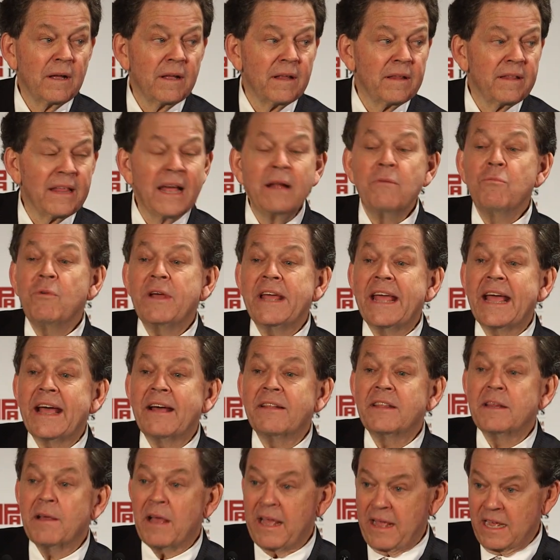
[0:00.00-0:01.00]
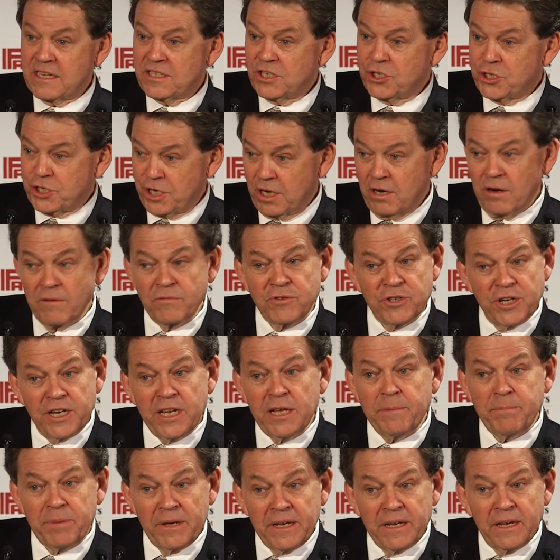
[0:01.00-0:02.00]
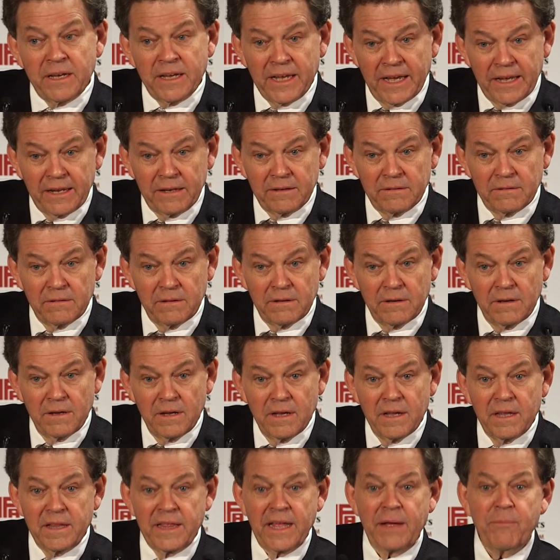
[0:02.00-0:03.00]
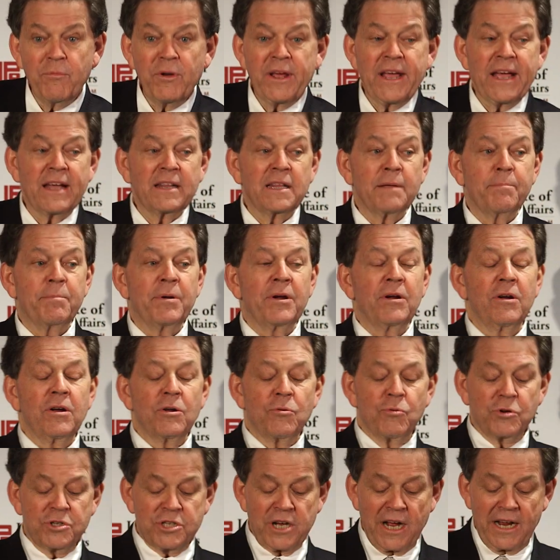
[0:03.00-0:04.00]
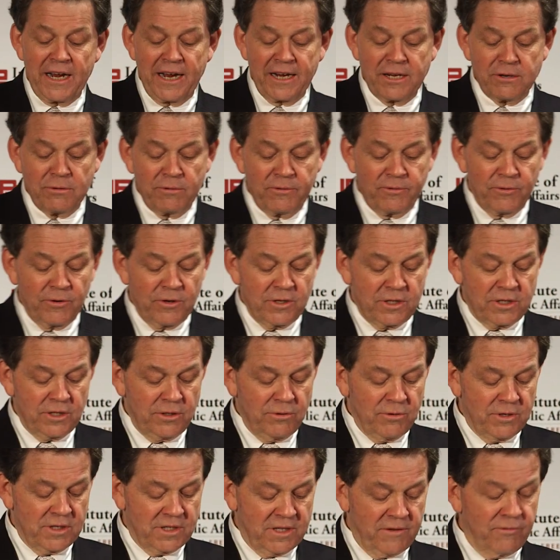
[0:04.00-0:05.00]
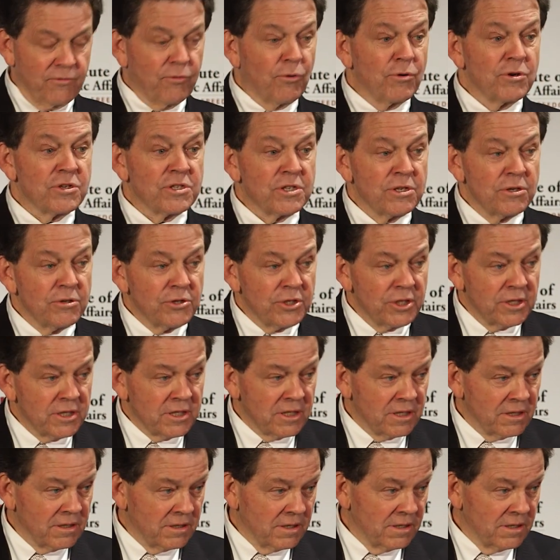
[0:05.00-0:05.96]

Then we had, as a share of GDP again, then we had the period which I like to refer to as the Four Stooges.